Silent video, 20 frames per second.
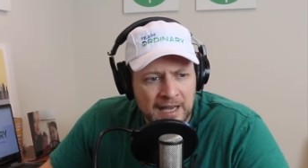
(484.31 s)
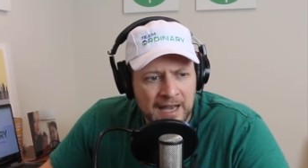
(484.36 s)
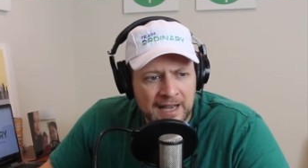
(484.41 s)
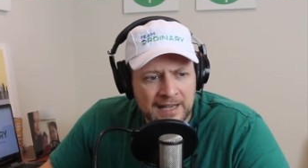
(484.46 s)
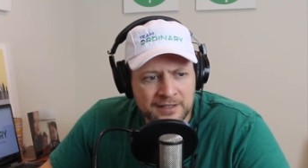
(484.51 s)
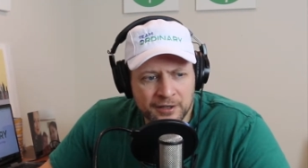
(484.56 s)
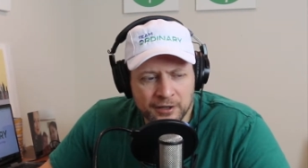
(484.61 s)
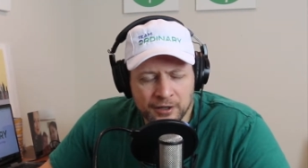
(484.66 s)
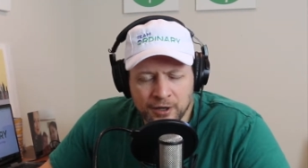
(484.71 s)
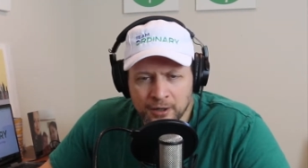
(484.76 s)

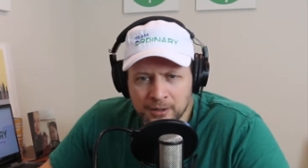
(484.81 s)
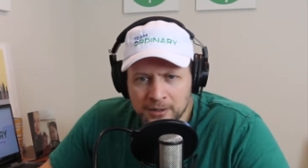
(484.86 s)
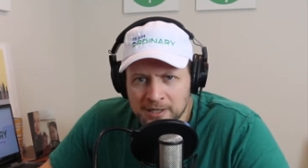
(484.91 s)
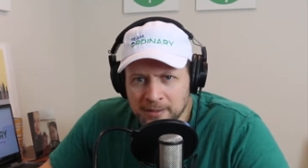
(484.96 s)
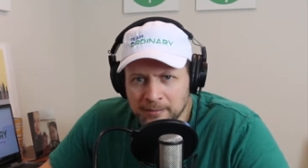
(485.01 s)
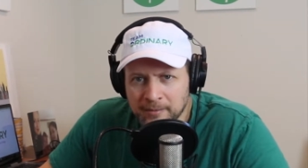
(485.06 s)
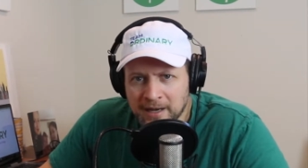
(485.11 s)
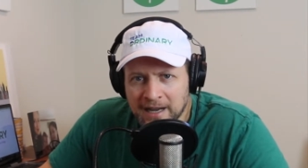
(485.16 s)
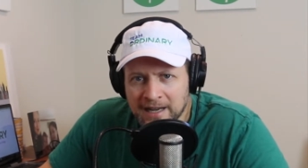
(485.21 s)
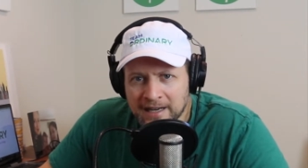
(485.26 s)
As their coach,
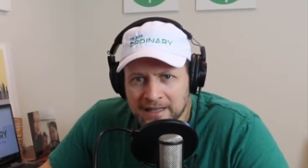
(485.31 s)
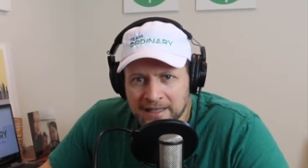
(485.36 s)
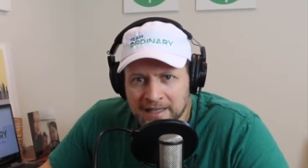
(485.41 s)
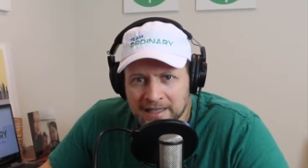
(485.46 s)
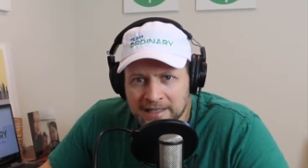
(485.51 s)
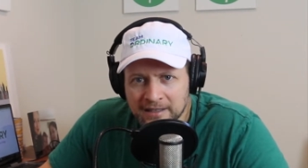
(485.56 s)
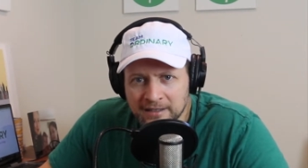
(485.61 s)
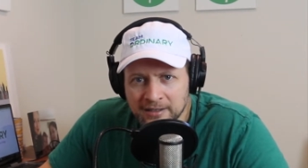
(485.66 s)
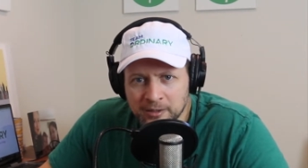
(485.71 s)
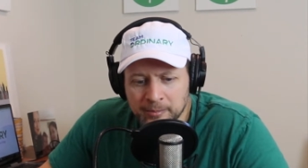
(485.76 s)
I'm kind of
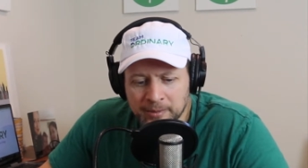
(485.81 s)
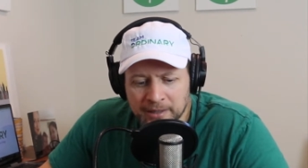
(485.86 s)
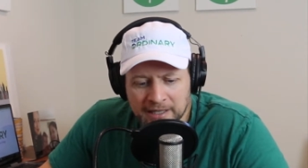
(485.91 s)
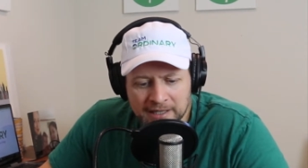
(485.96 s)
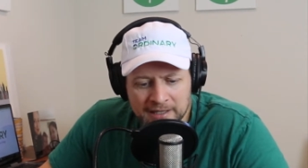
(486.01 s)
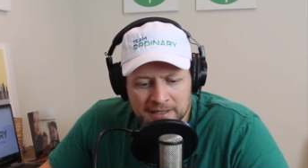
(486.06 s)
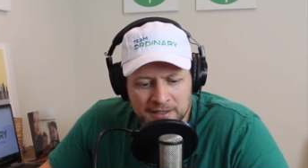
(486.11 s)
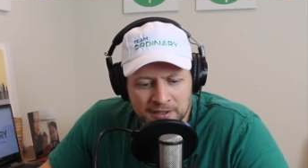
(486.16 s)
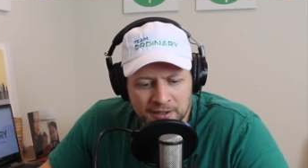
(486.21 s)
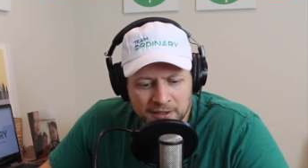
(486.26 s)
like a little bit
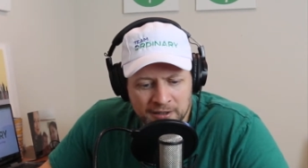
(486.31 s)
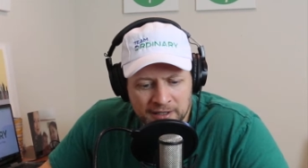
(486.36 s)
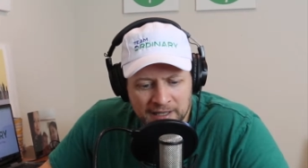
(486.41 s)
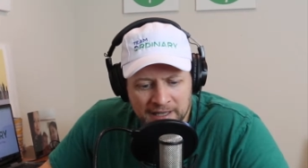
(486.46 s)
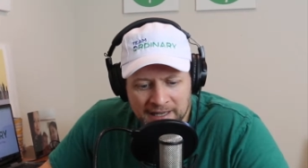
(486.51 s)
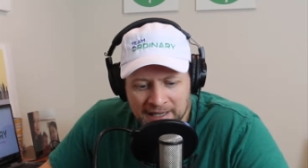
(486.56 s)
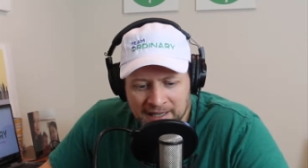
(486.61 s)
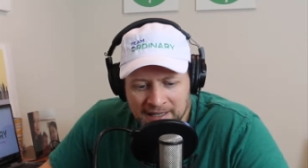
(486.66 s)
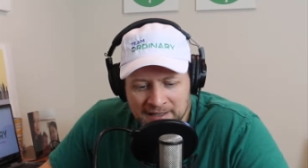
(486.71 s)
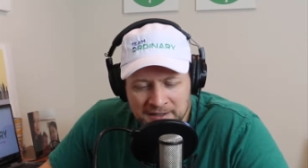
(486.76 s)
concerned. I
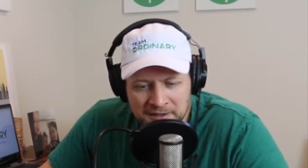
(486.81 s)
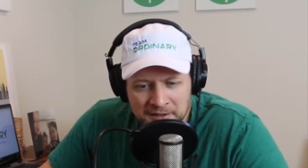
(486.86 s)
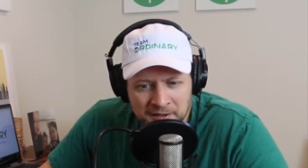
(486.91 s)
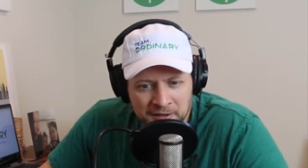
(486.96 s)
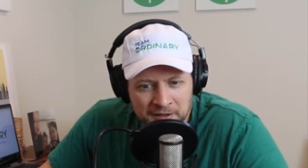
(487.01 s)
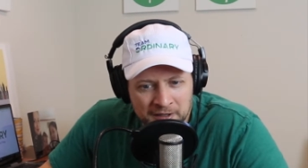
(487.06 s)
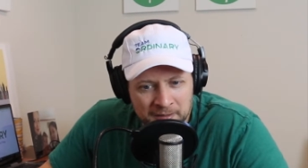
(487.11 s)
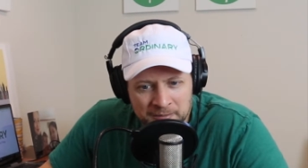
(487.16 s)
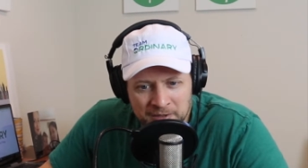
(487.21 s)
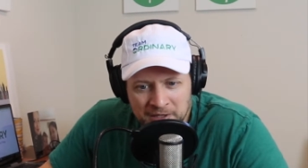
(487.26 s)
get
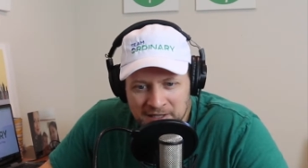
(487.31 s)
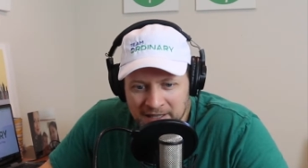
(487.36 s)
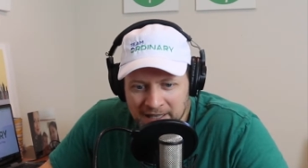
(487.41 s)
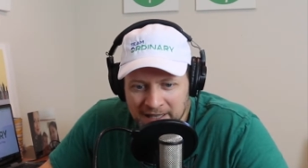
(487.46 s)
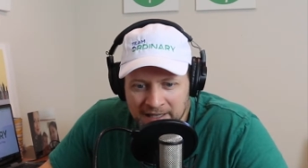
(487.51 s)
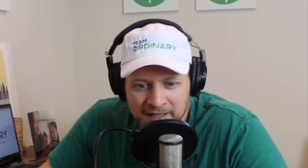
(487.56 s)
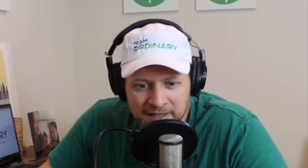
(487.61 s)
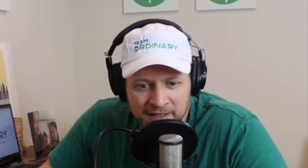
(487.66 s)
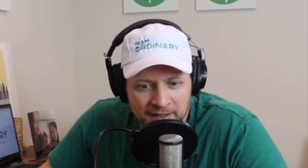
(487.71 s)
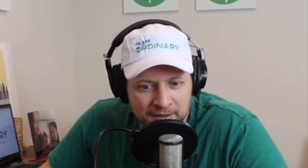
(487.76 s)
concerned. I'm just
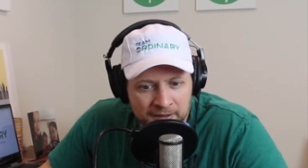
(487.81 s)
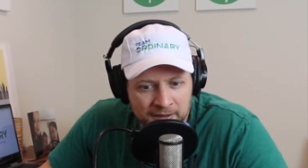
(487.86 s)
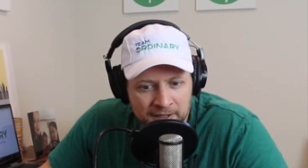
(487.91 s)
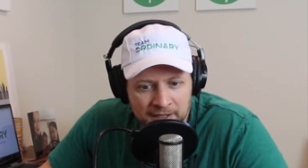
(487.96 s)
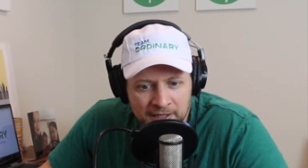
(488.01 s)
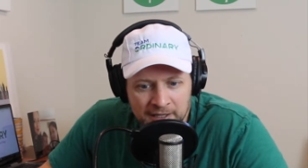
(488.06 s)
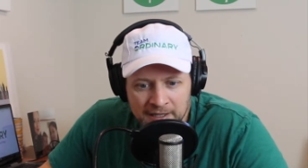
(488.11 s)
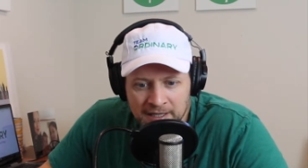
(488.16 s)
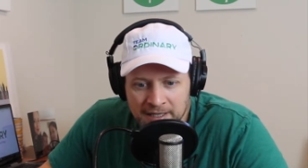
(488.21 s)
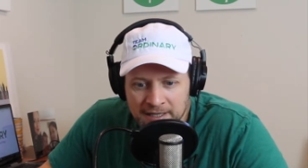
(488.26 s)
like, you know,
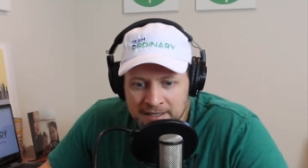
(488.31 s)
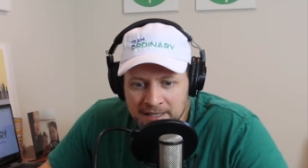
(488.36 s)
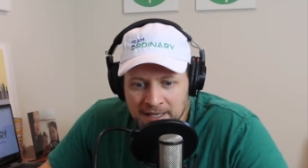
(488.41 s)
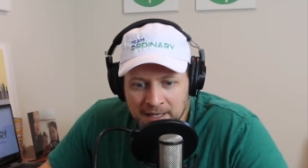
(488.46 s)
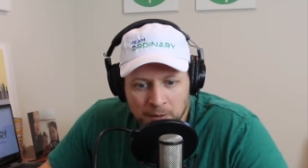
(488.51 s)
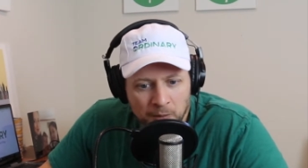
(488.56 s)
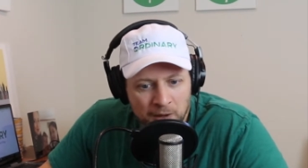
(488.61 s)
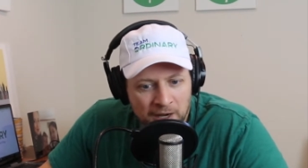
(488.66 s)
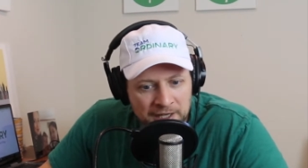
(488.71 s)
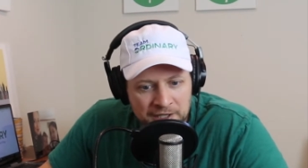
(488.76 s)
it's
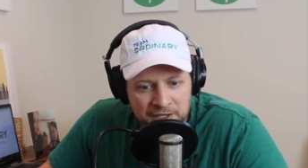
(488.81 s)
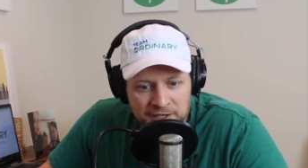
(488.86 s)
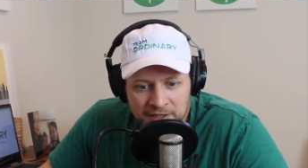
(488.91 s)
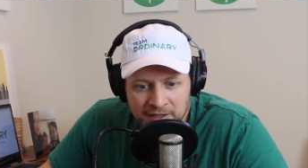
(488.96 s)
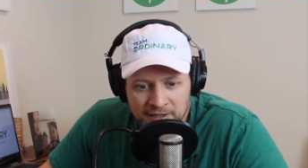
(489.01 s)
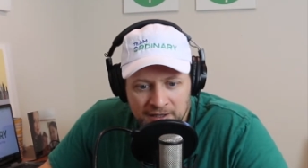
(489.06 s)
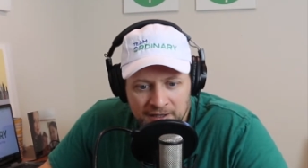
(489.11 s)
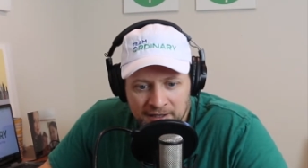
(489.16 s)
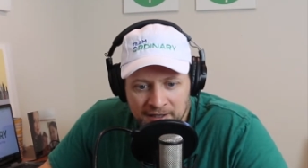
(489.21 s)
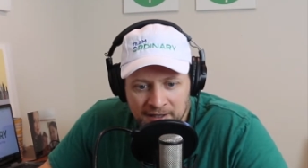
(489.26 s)
like
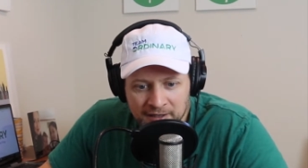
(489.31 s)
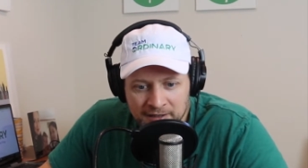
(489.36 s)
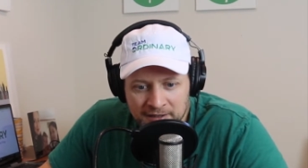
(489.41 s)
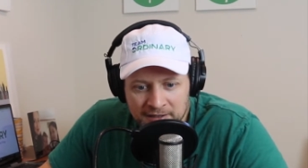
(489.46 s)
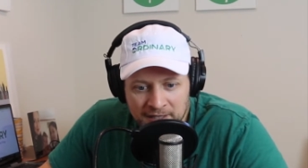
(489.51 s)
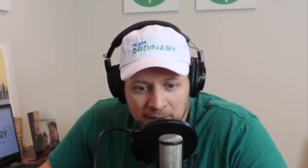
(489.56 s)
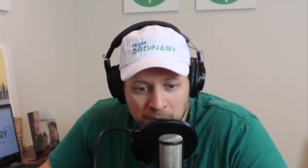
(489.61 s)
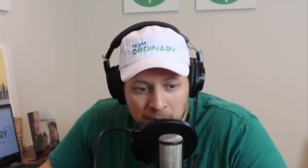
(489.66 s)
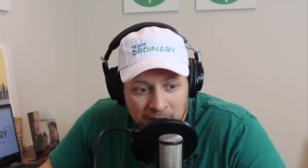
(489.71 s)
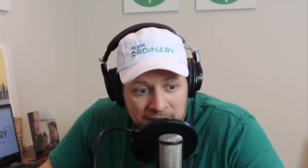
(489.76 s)
watching,
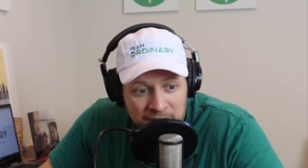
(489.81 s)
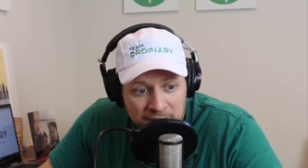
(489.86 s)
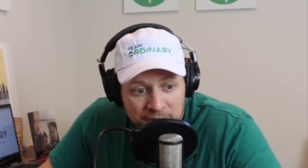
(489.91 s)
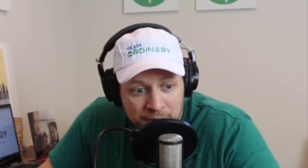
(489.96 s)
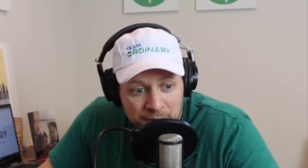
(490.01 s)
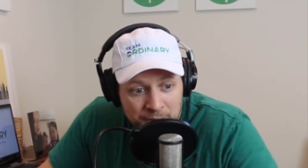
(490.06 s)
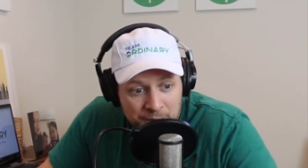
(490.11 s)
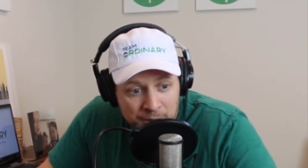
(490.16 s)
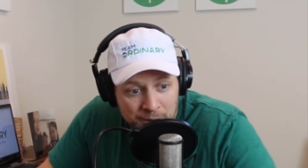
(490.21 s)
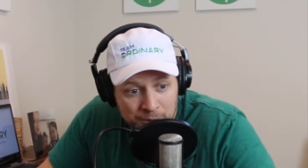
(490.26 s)

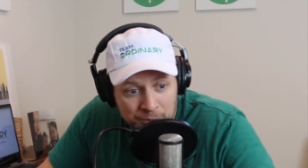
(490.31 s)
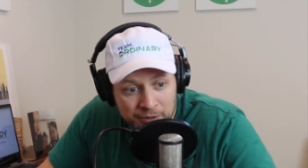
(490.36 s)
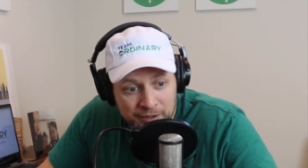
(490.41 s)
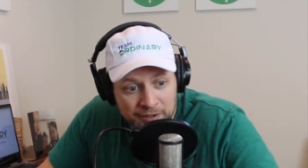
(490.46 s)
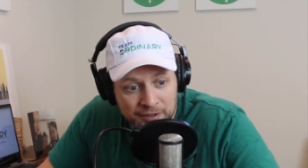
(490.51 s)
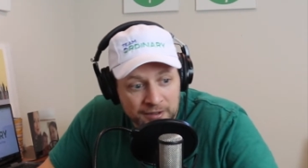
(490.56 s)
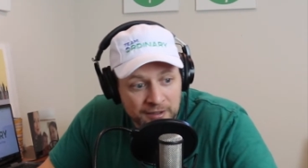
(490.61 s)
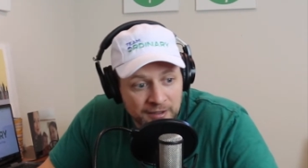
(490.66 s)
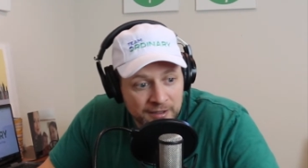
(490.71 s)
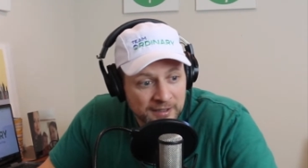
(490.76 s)
your
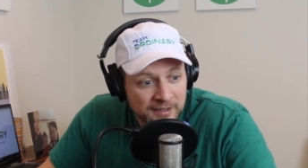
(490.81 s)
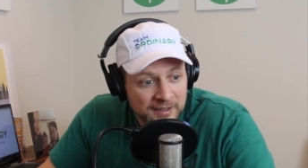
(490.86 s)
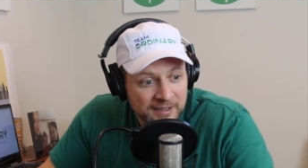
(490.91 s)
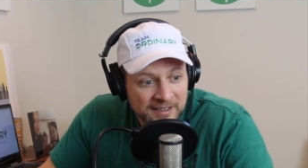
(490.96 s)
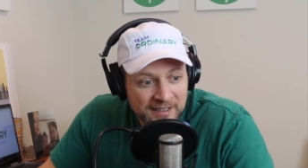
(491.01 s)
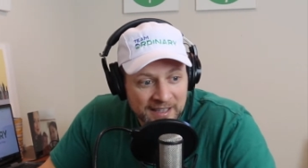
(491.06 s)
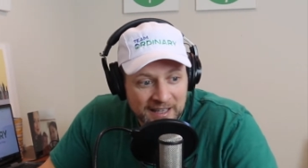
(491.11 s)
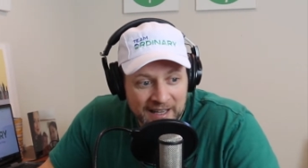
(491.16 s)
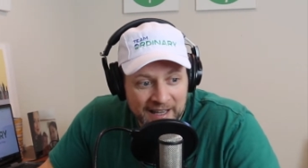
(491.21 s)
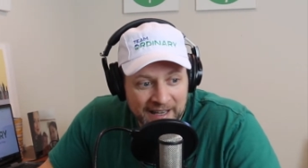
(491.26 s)
children
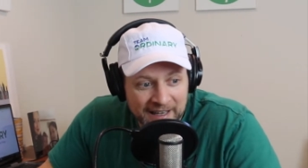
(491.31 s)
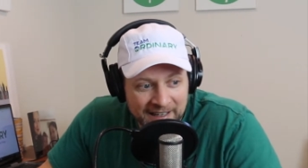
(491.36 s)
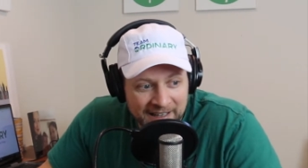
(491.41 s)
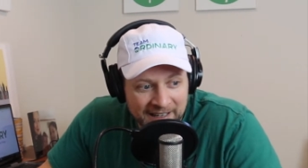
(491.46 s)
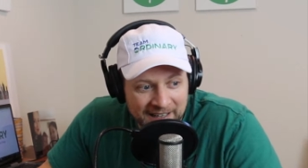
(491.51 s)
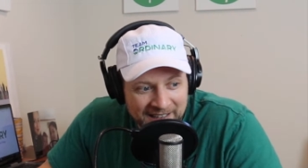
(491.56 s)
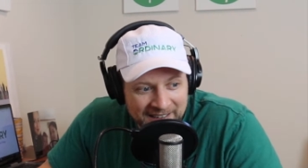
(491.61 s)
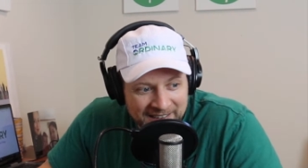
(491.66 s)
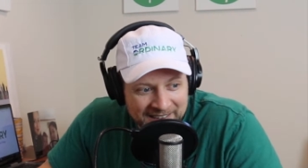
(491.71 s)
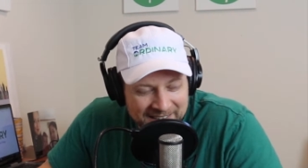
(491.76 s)
and